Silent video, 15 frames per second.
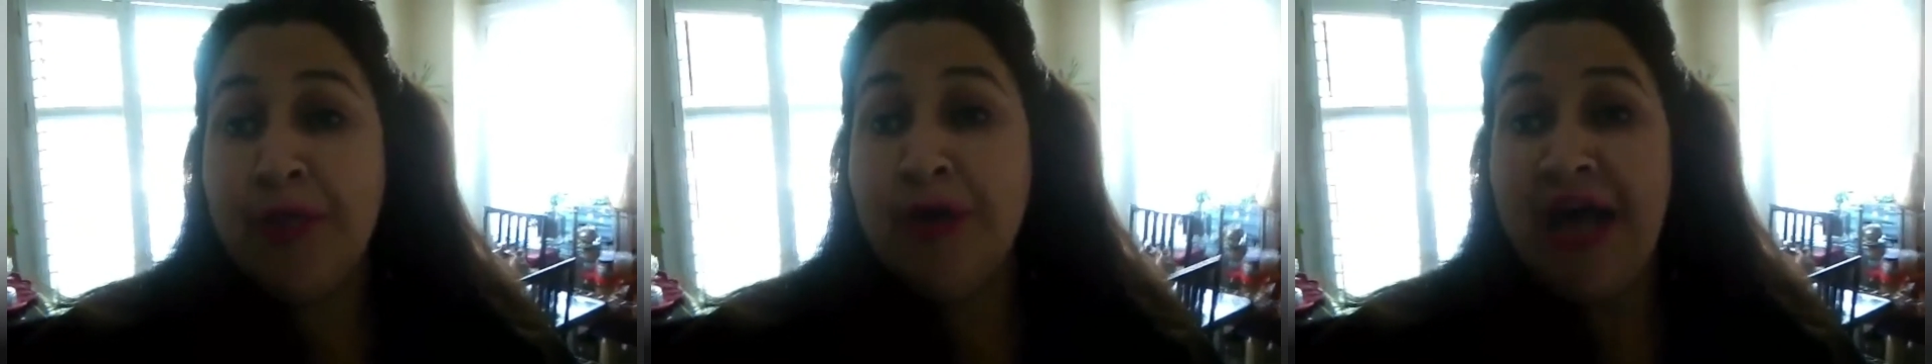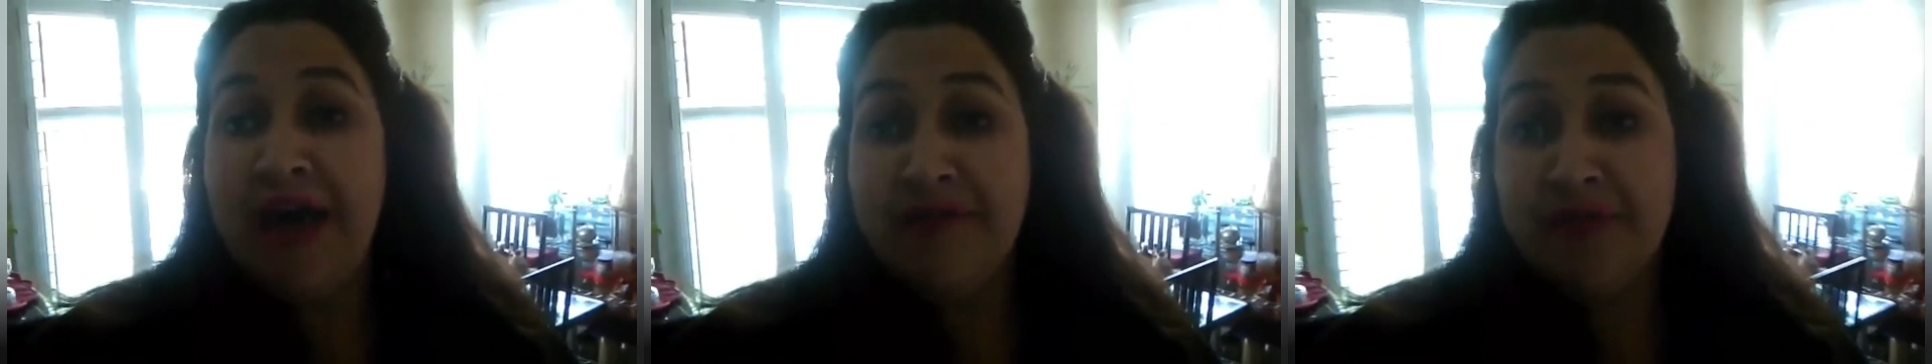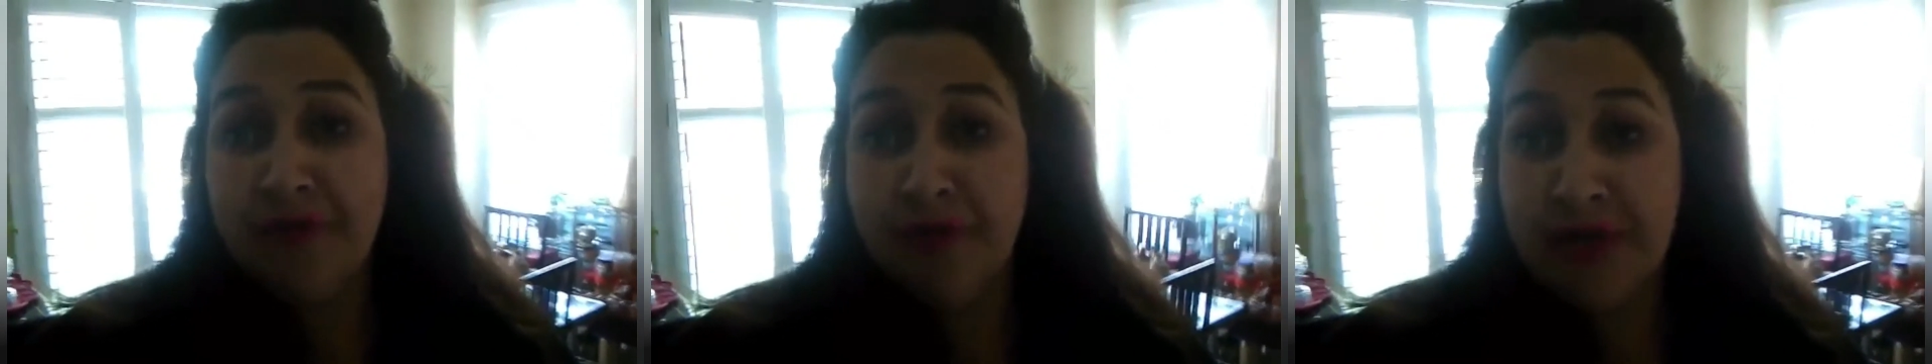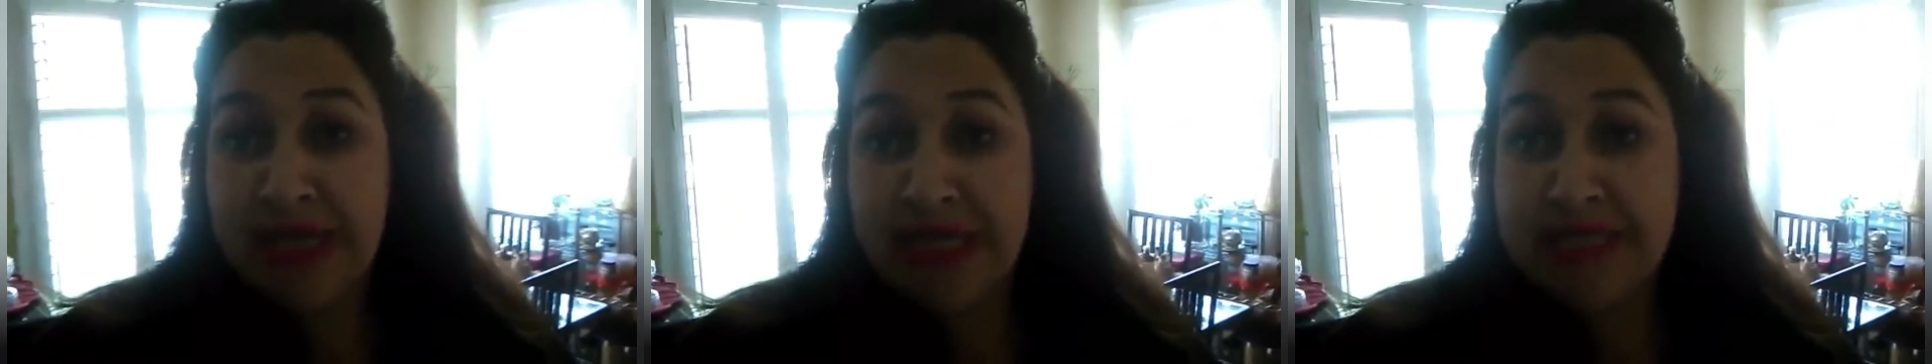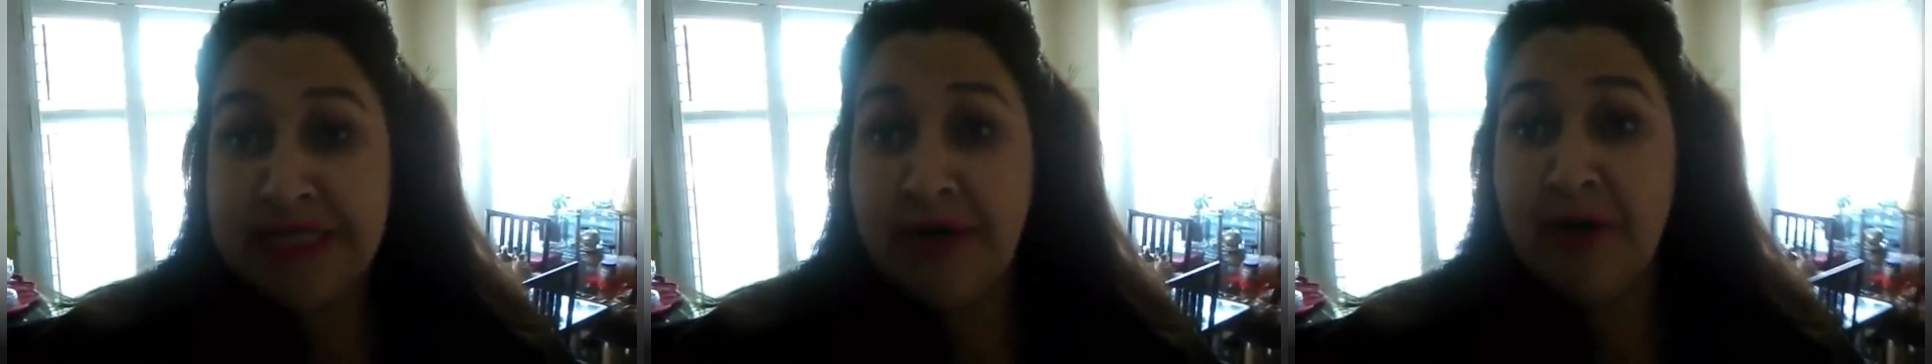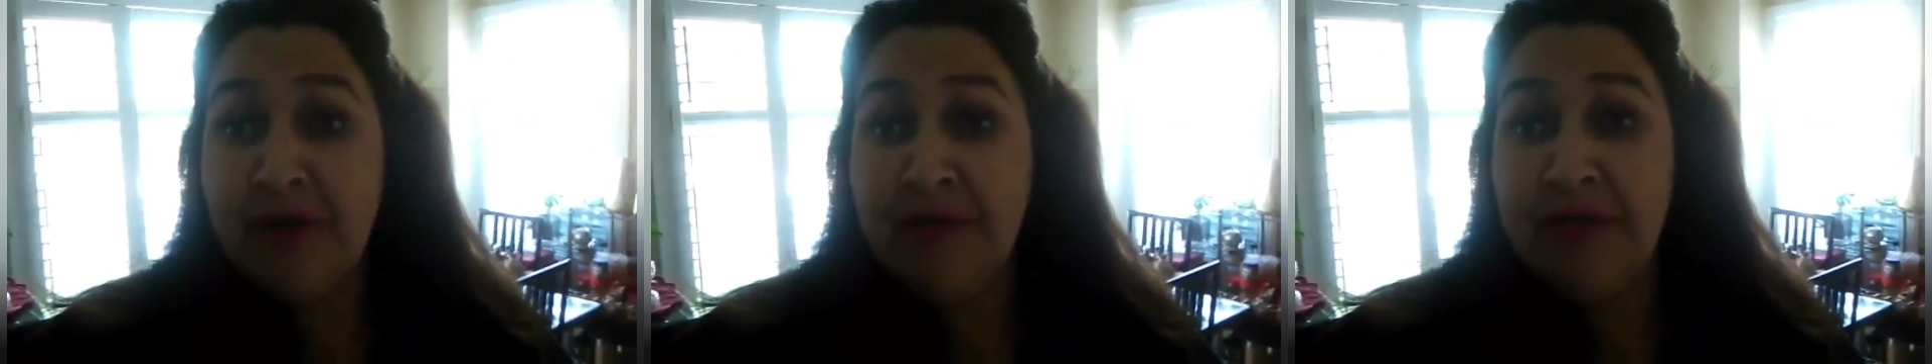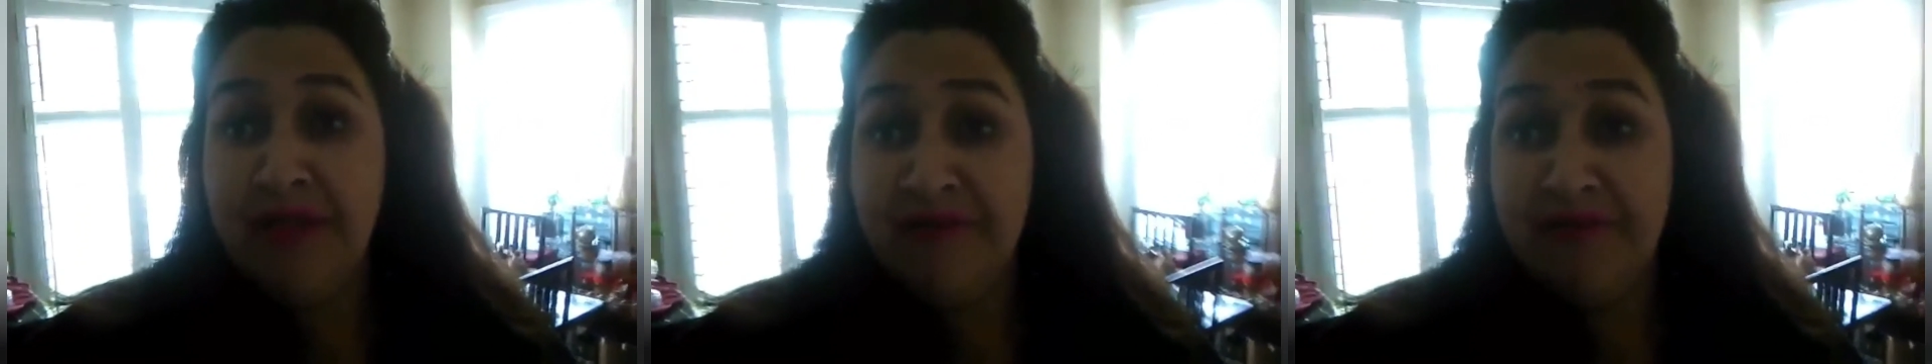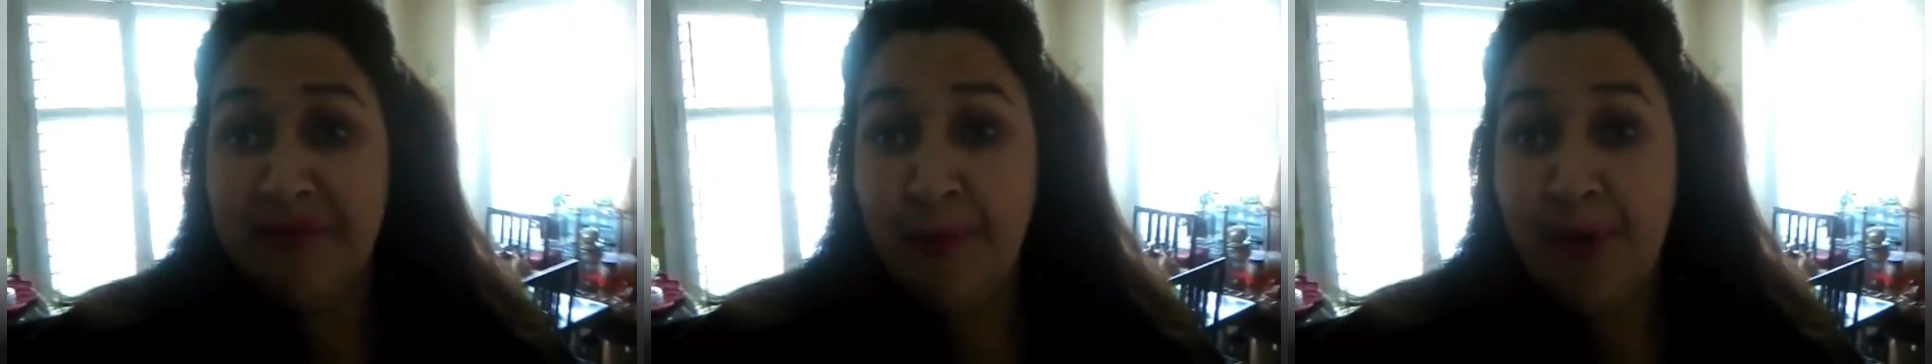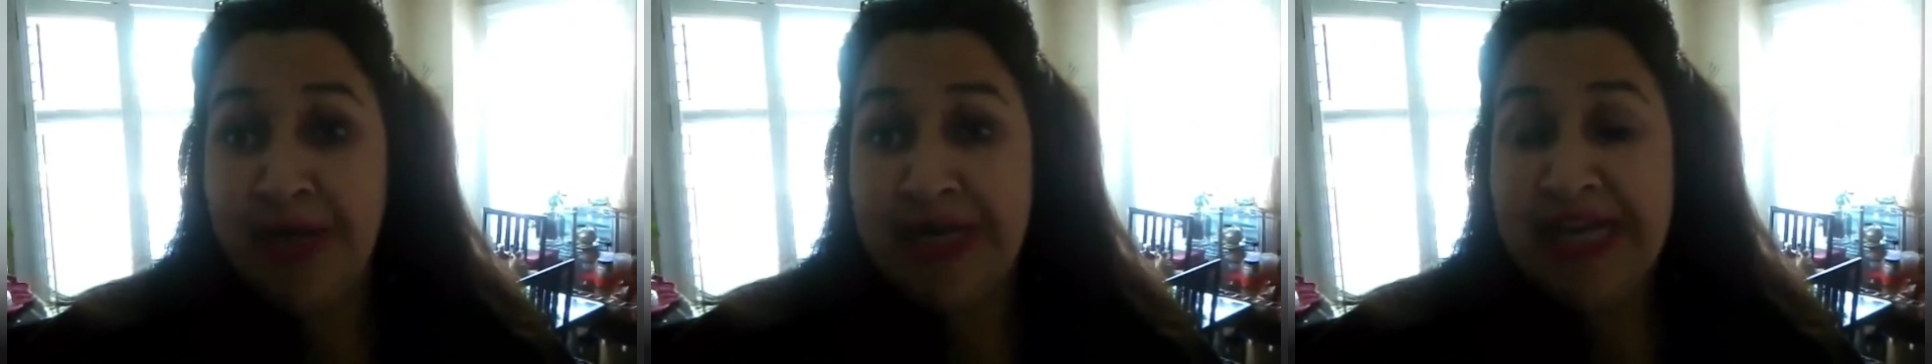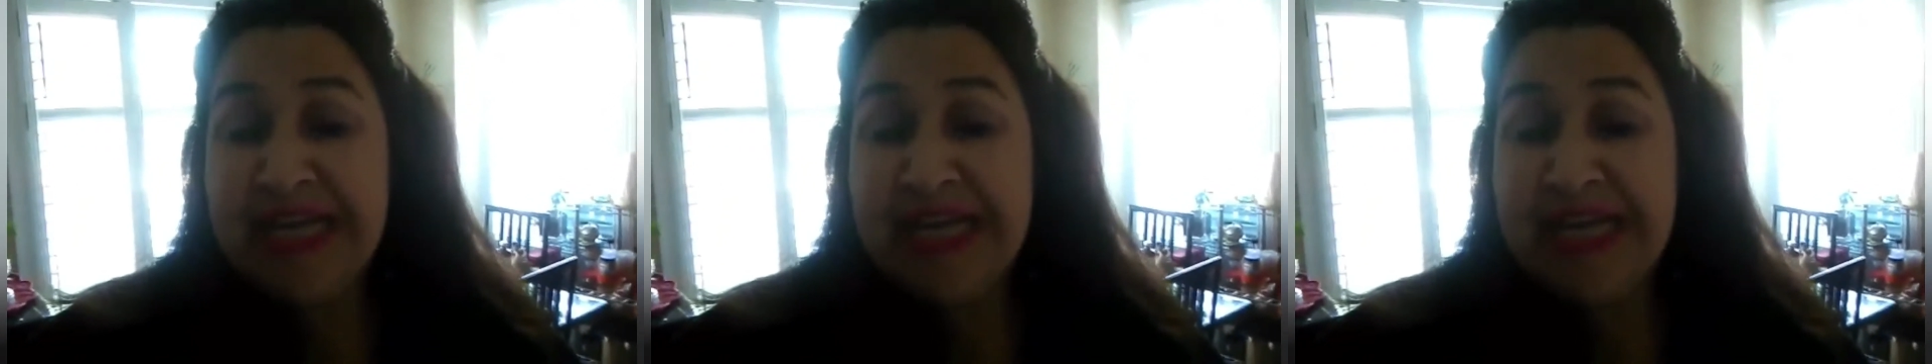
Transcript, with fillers: look after our kids or our loved one?